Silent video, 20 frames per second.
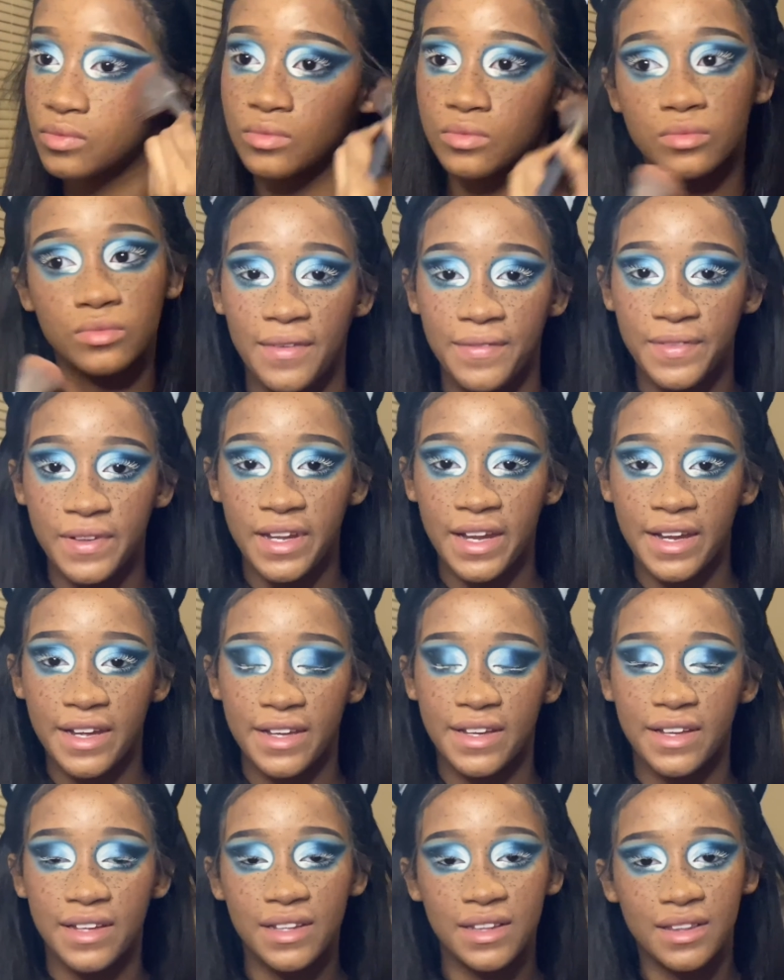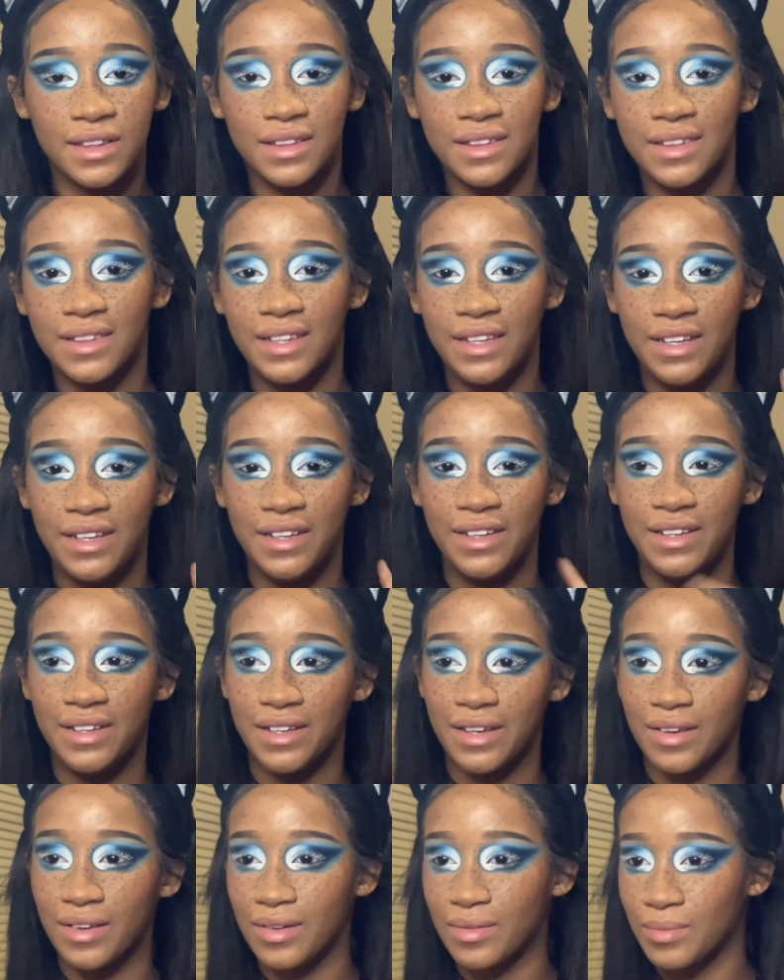I feel like the
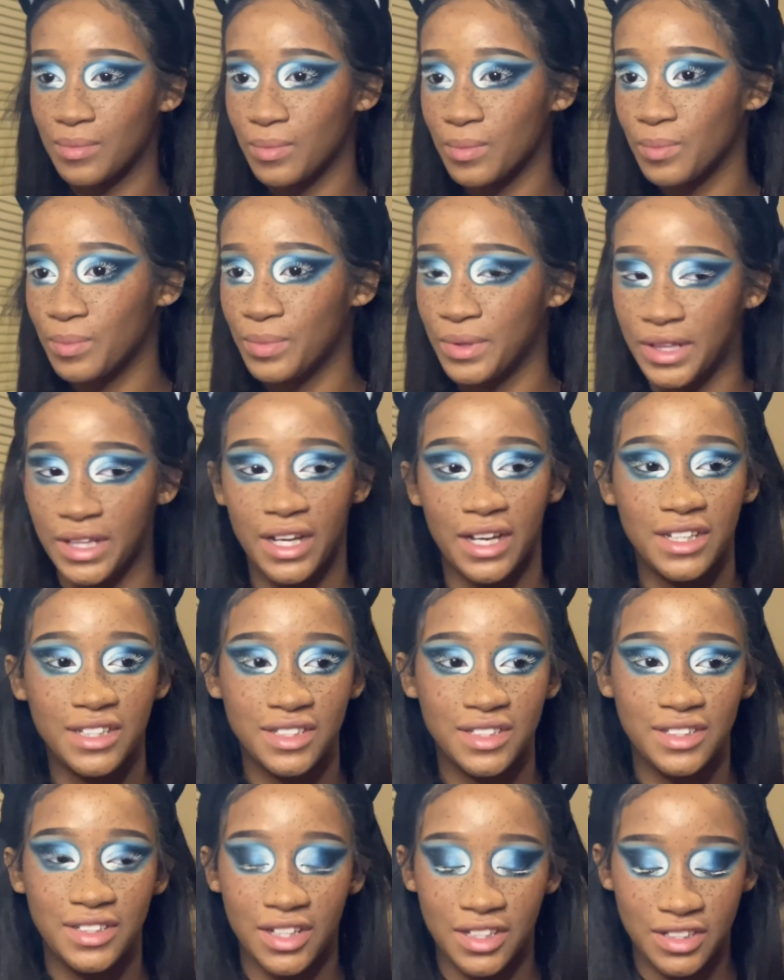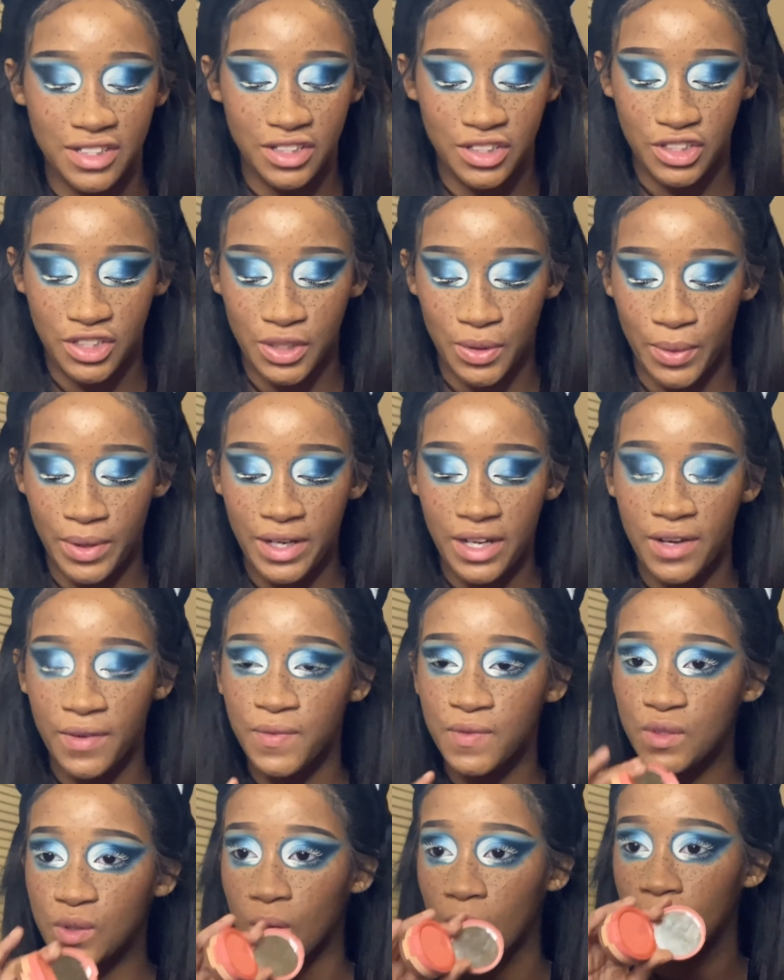blush doesn't show enough,
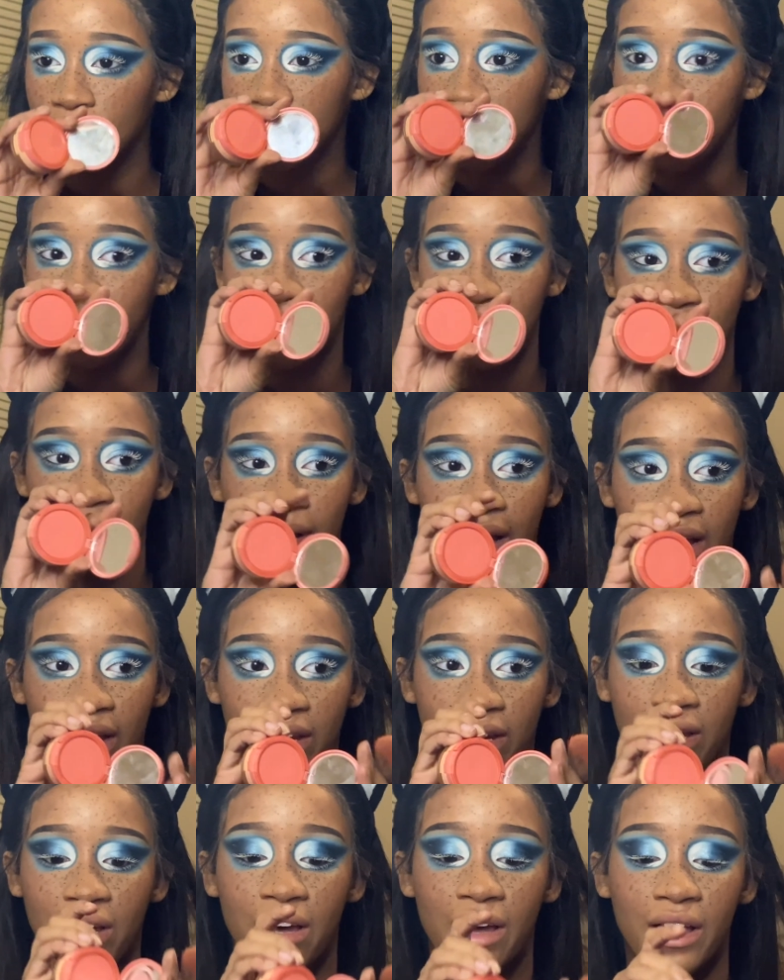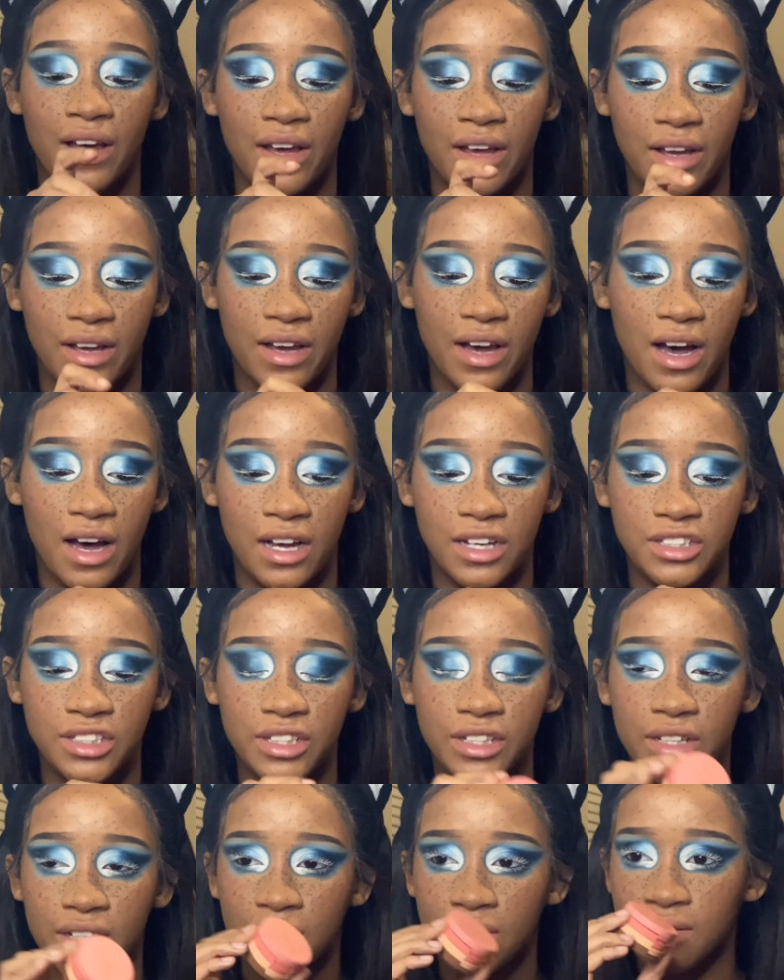so I'm taking my
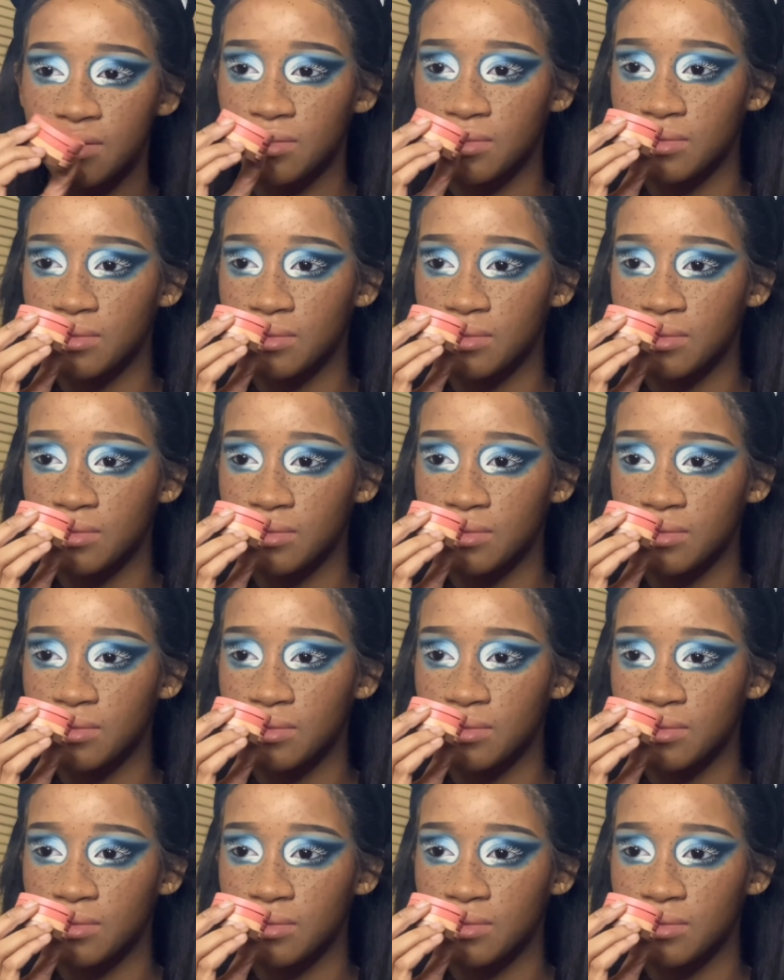Kaja